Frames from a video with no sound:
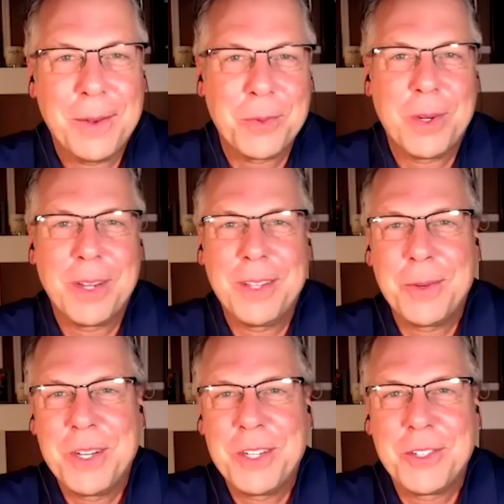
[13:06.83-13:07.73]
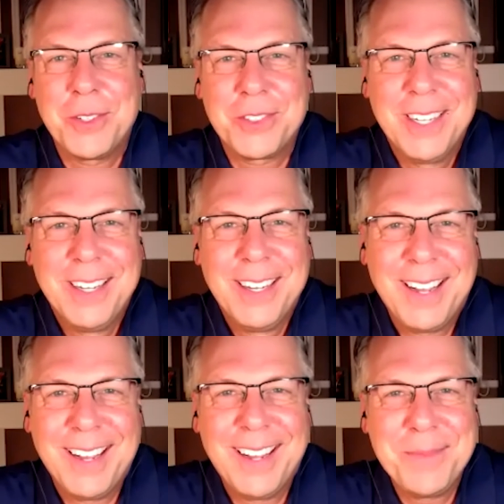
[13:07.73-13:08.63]
I was one of the originals
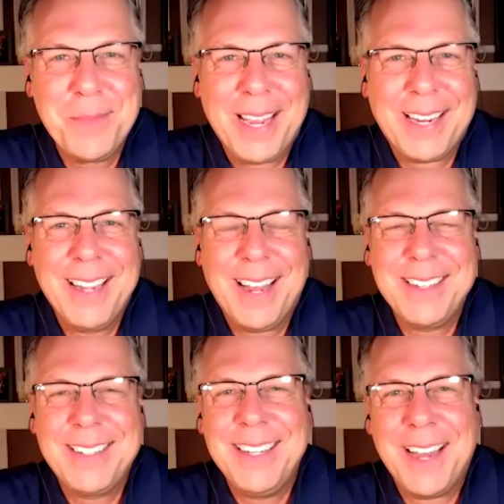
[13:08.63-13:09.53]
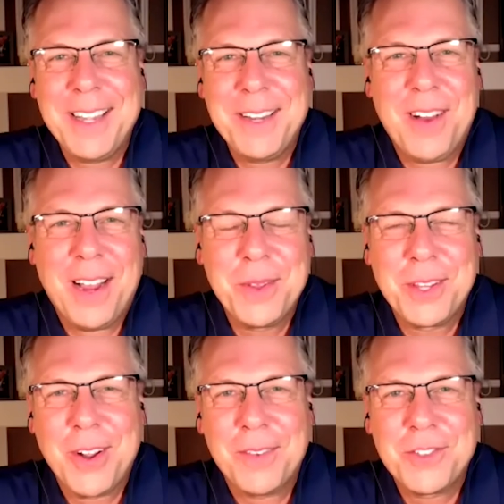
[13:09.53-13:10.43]
back in 1995
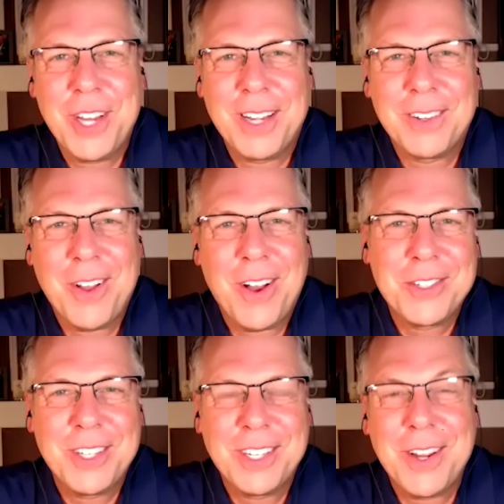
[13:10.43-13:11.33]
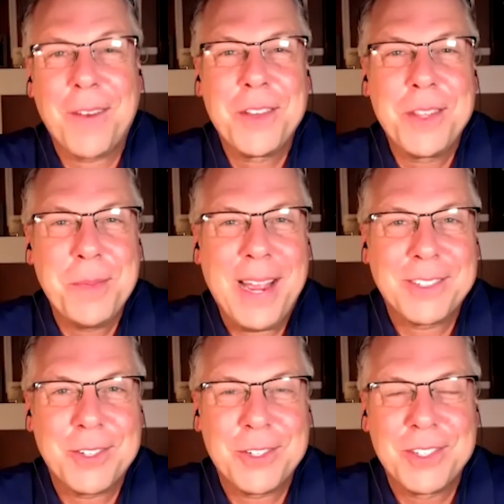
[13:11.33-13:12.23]
when the Golf Channel launched and covered the
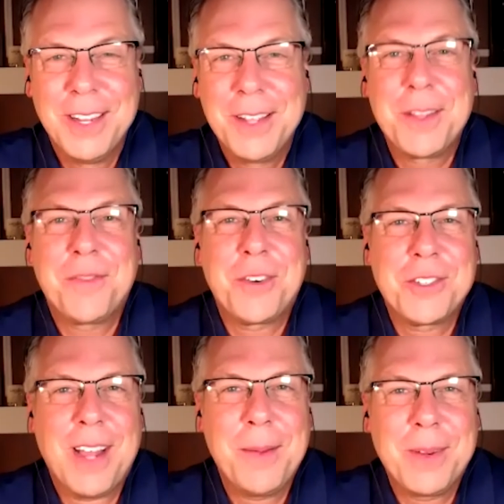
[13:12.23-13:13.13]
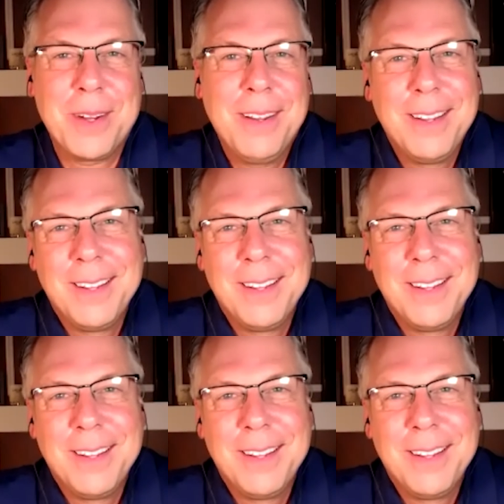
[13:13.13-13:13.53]
Masters the first time